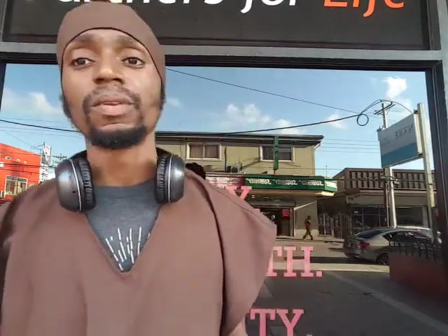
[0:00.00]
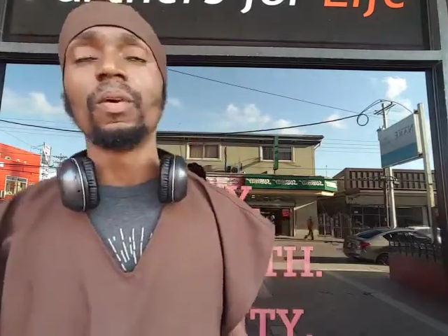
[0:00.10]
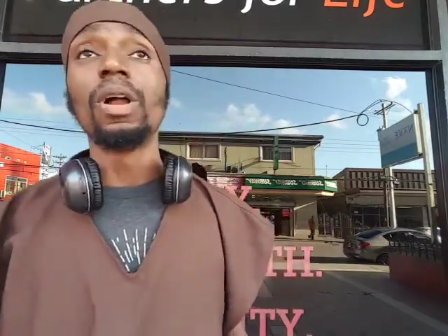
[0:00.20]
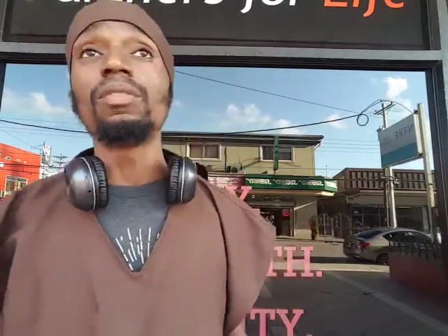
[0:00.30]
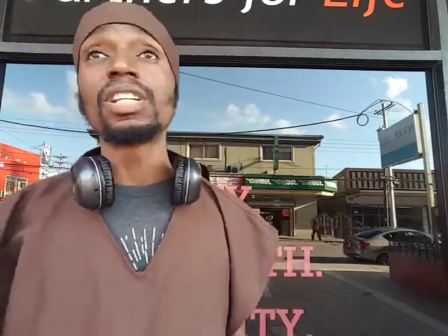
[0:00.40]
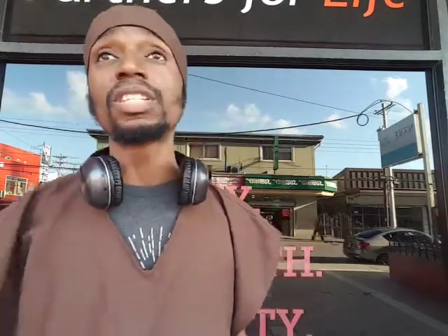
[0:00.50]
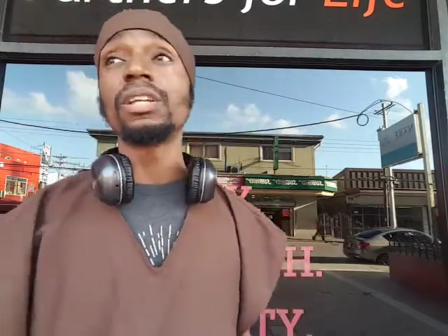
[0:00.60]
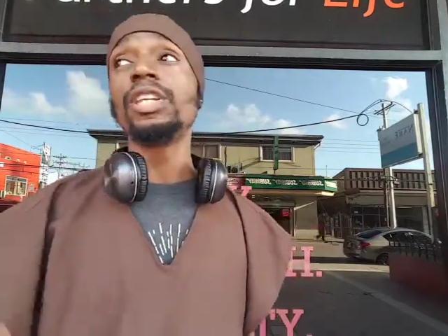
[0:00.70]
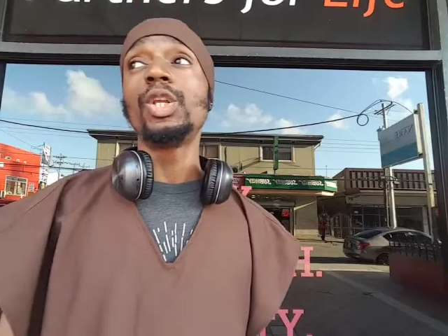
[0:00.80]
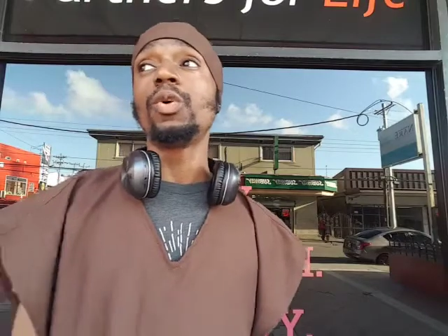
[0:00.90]
All of a
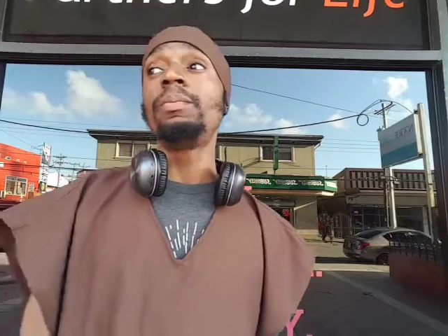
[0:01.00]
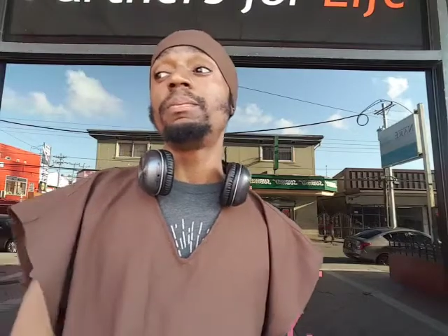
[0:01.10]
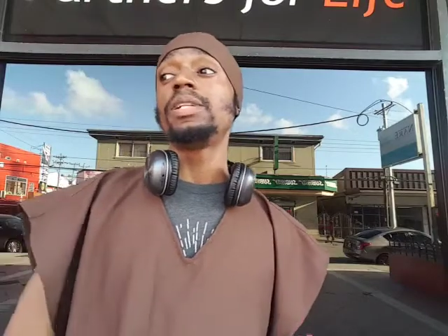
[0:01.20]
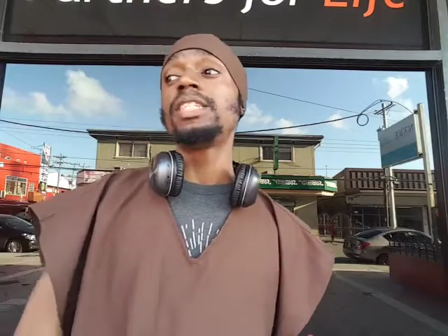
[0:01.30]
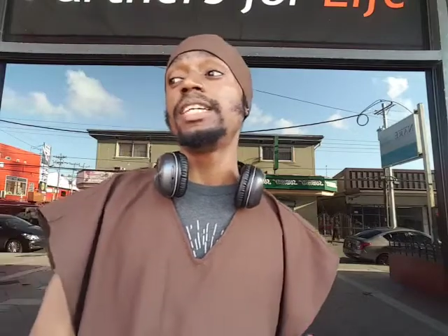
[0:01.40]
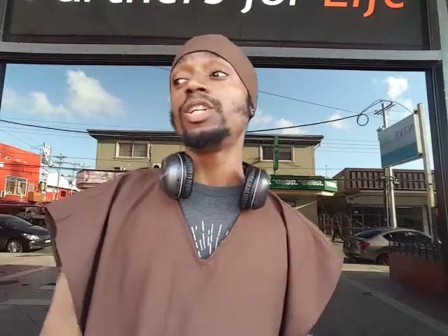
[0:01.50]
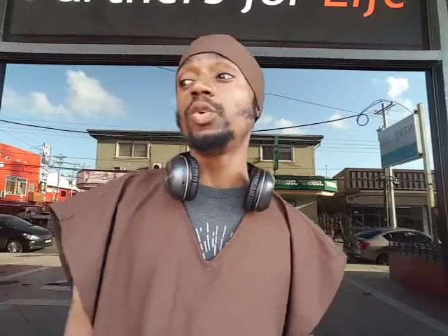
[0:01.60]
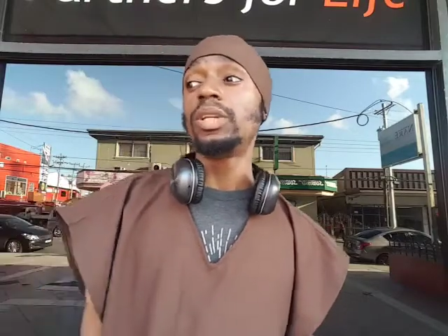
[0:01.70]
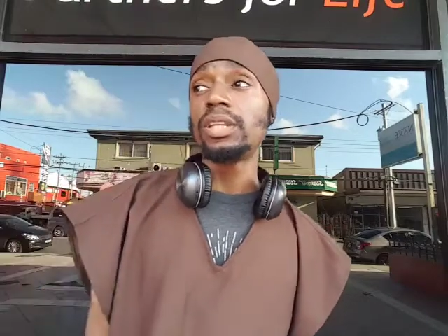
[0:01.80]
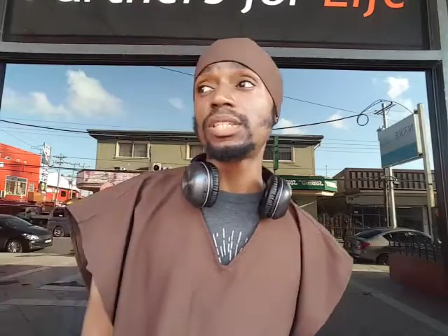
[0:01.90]
sudden, you don't want people seeing you
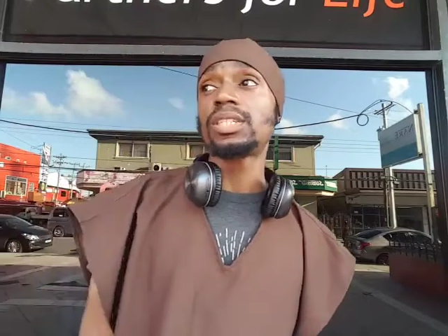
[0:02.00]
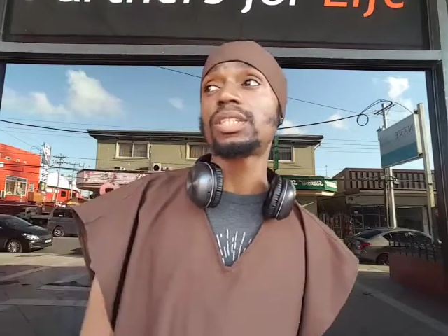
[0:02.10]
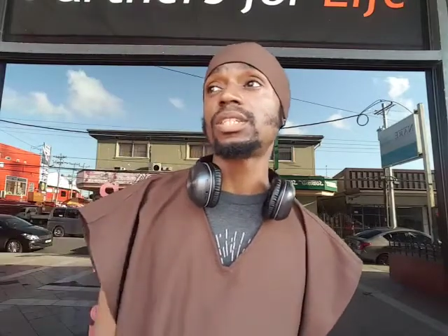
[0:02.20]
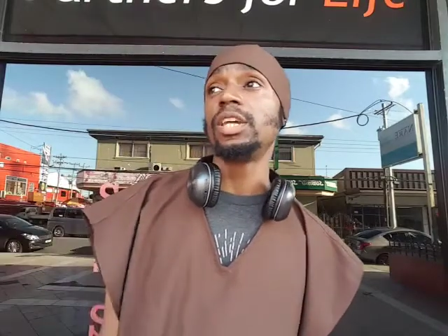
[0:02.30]
doing this,